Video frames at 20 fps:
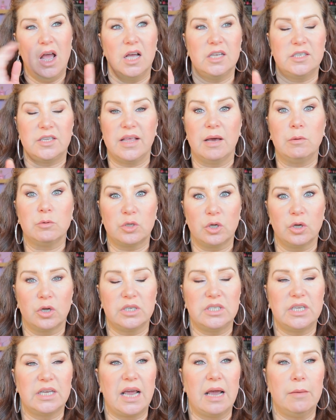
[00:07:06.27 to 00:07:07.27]
And so that was good,
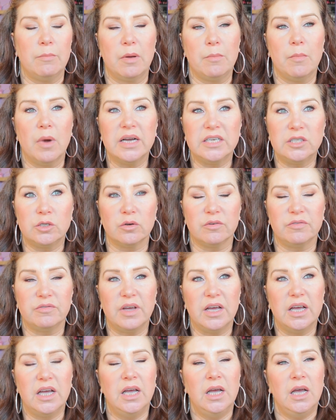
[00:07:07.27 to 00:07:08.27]
because it kept my mind
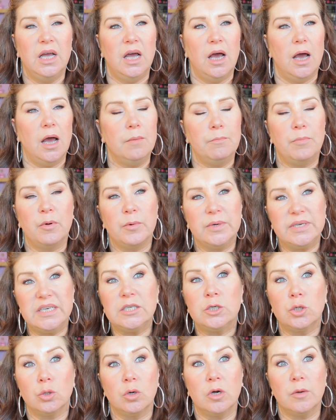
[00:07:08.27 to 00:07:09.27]
off it. Um, but we
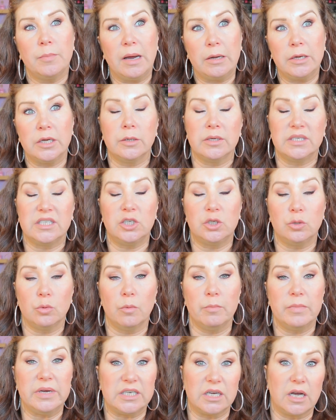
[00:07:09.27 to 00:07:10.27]
did talk about, you know, he said, do
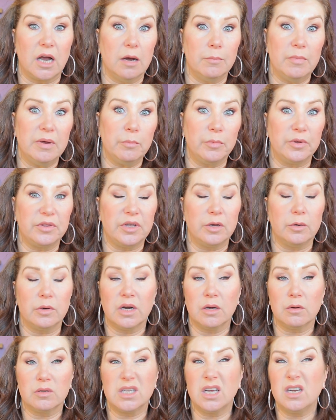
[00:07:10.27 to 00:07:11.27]
you want me to come in with you?
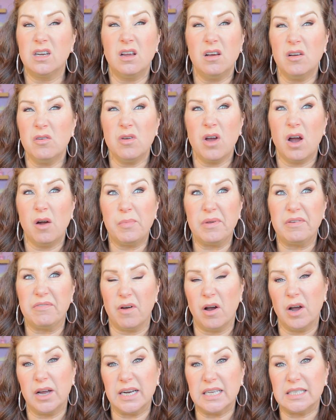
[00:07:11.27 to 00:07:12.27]
And I was like, no, I'll be
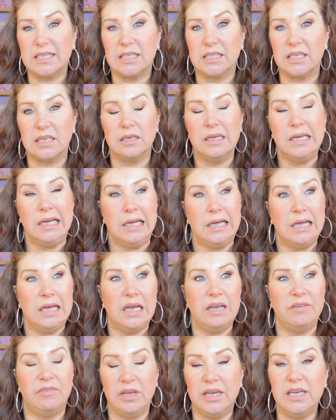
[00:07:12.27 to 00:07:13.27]
fine. I says, and
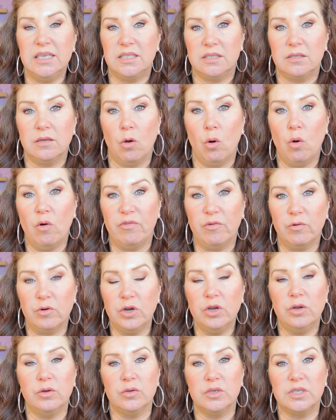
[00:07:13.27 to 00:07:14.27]
if it is awful
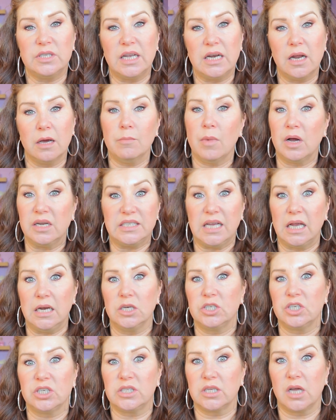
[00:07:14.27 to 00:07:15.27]
news, then I might tell
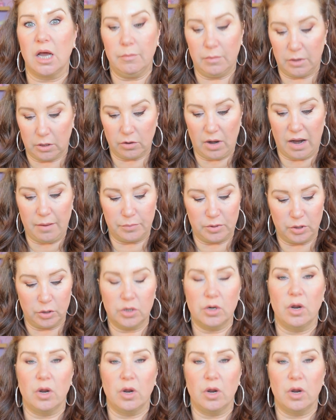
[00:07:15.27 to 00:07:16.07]
her just to come and grab you.